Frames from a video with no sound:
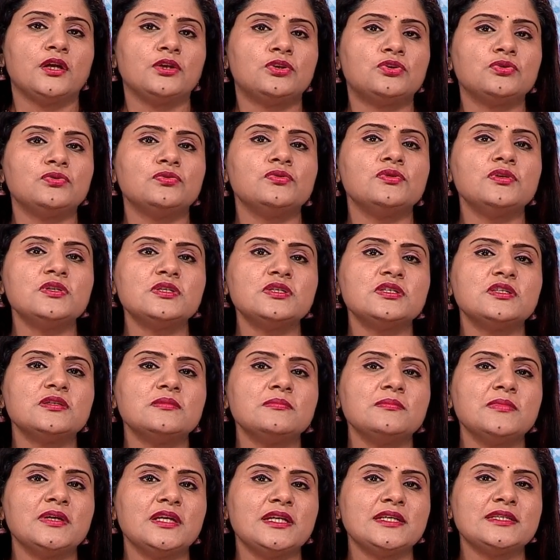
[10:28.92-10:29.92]

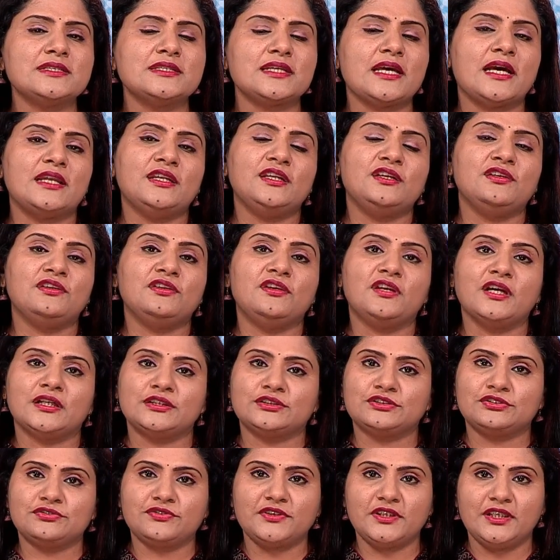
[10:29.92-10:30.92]
tourism is an
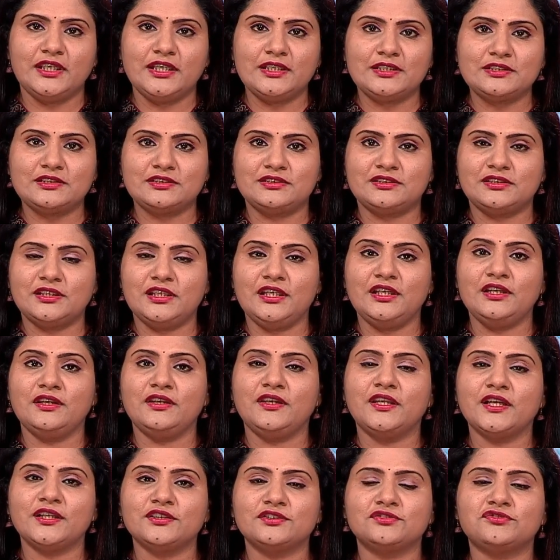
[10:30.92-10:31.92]
industry. It is the
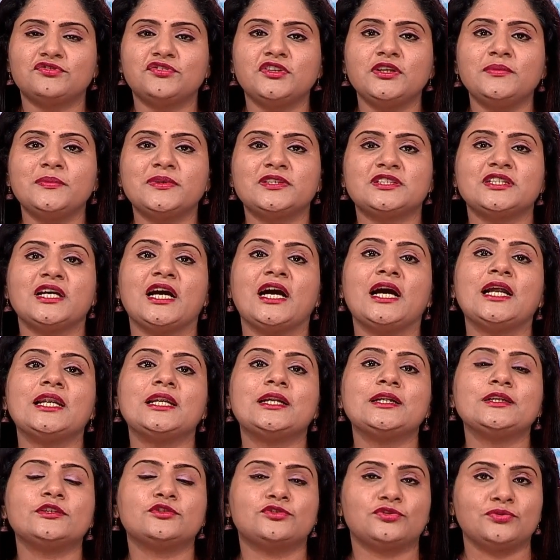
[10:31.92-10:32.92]
industry which
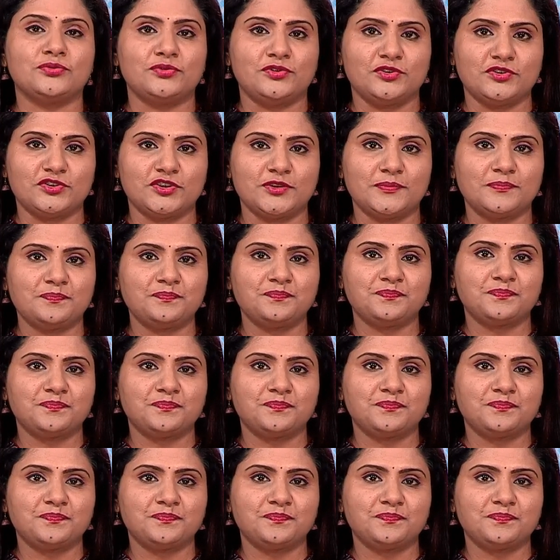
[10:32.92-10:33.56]
handles tourism,